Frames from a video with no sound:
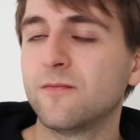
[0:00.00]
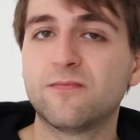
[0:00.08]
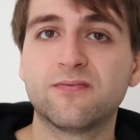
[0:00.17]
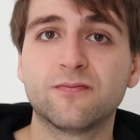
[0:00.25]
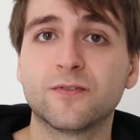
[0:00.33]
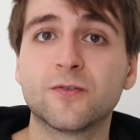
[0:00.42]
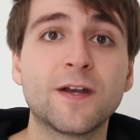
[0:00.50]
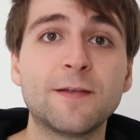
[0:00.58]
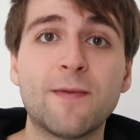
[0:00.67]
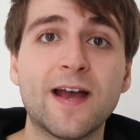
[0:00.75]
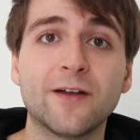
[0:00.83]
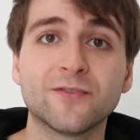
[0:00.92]

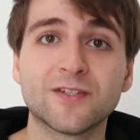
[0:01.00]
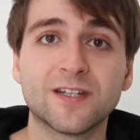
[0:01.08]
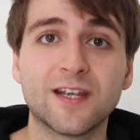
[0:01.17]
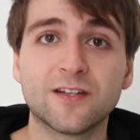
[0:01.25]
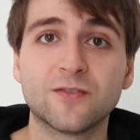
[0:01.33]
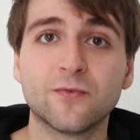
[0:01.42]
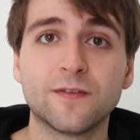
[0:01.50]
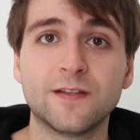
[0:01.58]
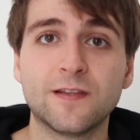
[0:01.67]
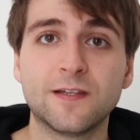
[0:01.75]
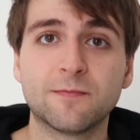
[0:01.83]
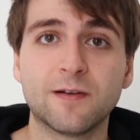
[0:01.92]
£20 to get to all
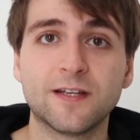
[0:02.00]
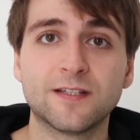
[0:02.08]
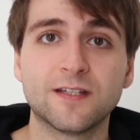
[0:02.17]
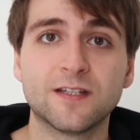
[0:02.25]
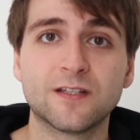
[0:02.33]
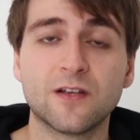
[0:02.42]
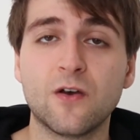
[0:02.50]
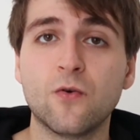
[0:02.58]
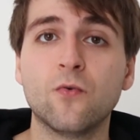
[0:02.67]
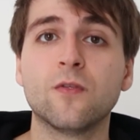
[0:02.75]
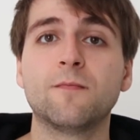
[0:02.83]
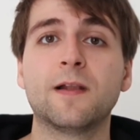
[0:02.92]
these places.
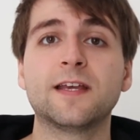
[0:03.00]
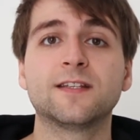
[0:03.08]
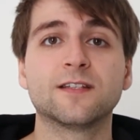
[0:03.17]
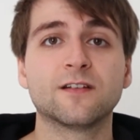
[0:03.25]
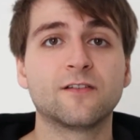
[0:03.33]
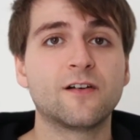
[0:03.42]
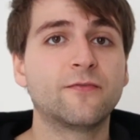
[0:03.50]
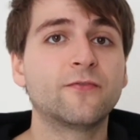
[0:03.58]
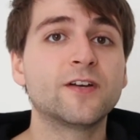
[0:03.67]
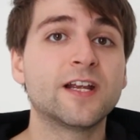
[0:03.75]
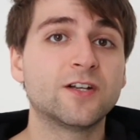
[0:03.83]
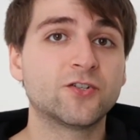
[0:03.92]
All the places are
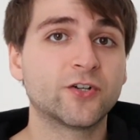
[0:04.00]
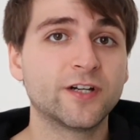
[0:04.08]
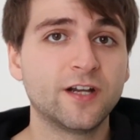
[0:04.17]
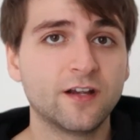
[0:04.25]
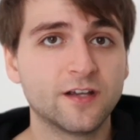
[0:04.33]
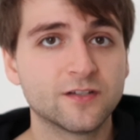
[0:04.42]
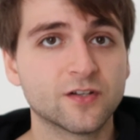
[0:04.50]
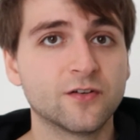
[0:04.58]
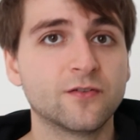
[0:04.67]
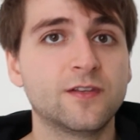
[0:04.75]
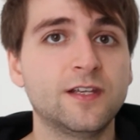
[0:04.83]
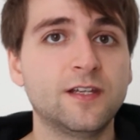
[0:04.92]
free entry.
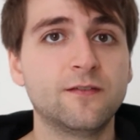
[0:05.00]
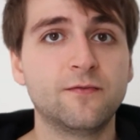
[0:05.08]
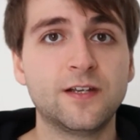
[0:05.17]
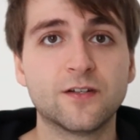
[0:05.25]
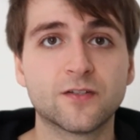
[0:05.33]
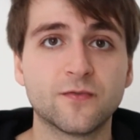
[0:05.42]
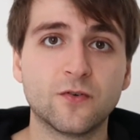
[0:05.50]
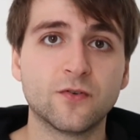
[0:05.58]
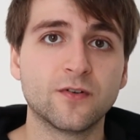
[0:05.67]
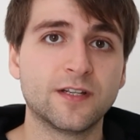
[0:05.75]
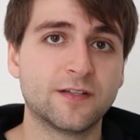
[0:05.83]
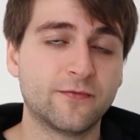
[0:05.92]
So the Venus
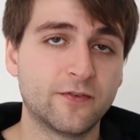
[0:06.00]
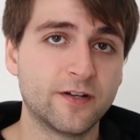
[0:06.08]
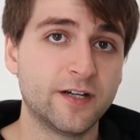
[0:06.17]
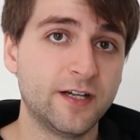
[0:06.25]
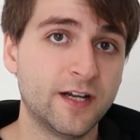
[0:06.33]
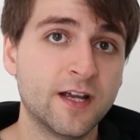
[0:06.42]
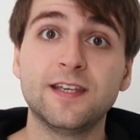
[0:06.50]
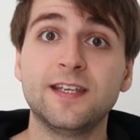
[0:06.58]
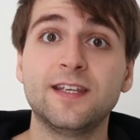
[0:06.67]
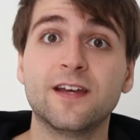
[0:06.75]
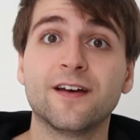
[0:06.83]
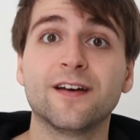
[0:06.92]
Fort is free,
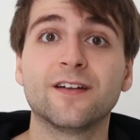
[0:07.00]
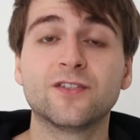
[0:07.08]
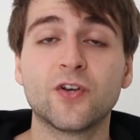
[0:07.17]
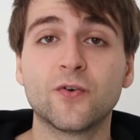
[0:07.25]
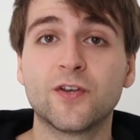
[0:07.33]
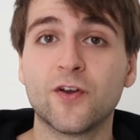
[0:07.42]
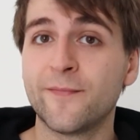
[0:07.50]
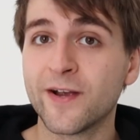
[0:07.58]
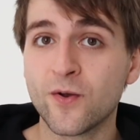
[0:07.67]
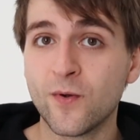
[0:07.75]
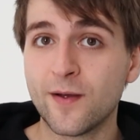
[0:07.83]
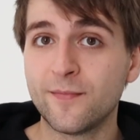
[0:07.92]
the Tokyo
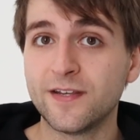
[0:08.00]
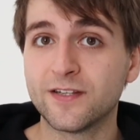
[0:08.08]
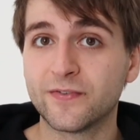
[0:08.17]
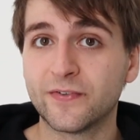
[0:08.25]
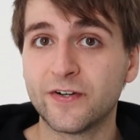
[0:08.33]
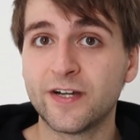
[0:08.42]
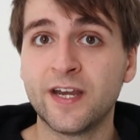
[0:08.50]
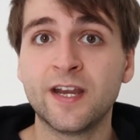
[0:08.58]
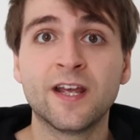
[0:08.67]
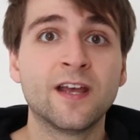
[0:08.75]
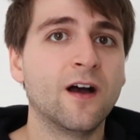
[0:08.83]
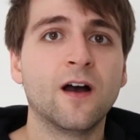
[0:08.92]
Megaweb is free,
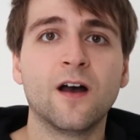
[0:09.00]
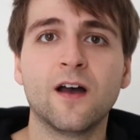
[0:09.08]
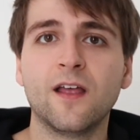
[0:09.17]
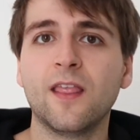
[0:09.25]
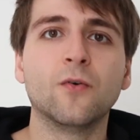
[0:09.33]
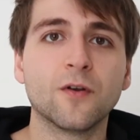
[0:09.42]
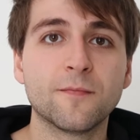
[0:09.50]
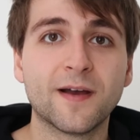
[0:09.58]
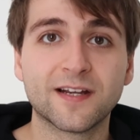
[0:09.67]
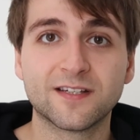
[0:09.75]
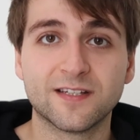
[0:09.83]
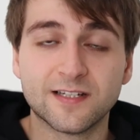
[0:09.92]

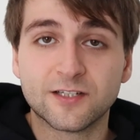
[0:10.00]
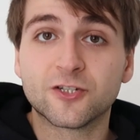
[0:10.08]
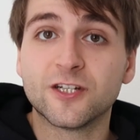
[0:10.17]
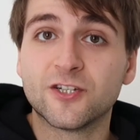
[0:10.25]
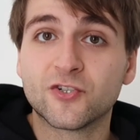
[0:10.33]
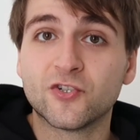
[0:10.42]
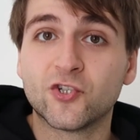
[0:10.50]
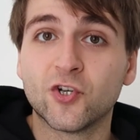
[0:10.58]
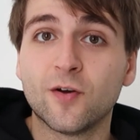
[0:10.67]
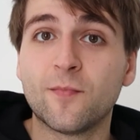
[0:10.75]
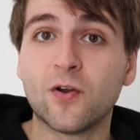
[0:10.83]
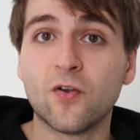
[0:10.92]
Orderbax is literally just a
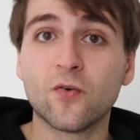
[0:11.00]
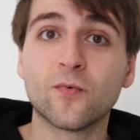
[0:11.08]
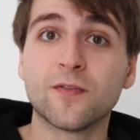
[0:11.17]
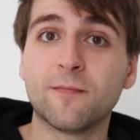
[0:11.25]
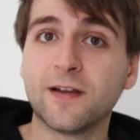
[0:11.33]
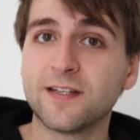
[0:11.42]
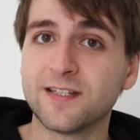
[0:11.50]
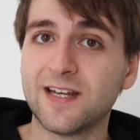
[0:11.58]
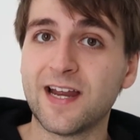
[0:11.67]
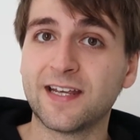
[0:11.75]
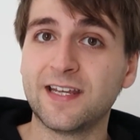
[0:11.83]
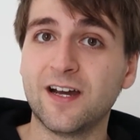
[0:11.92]
shop along with the places
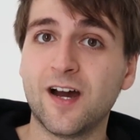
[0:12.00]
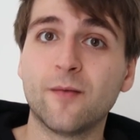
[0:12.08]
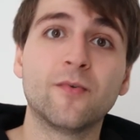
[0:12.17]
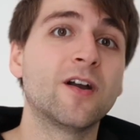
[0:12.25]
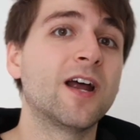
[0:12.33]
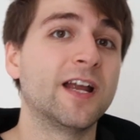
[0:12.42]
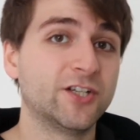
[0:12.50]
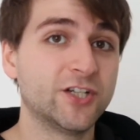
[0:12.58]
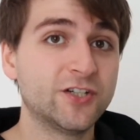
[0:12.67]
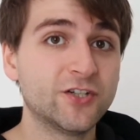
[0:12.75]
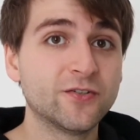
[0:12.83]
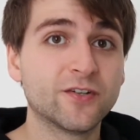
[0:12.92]
in Akihabara, and
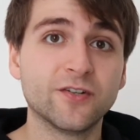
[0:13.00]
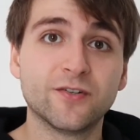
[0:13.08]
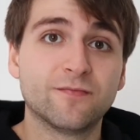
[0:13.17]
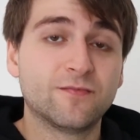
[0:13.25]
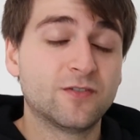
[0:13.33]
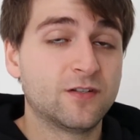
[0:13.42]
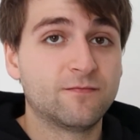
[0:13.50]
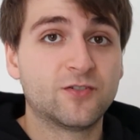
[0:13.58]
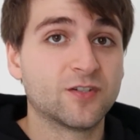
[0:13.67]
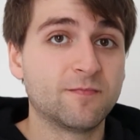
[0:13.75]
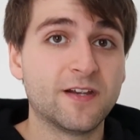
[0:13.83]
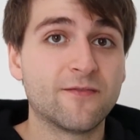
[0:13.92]
Shinjuku,
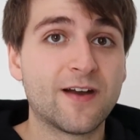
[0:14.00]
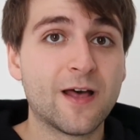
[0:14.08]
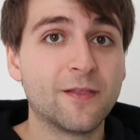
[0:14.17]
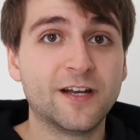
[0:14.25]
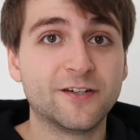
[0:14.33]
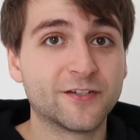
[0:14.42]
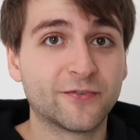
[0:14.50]
just being around there, is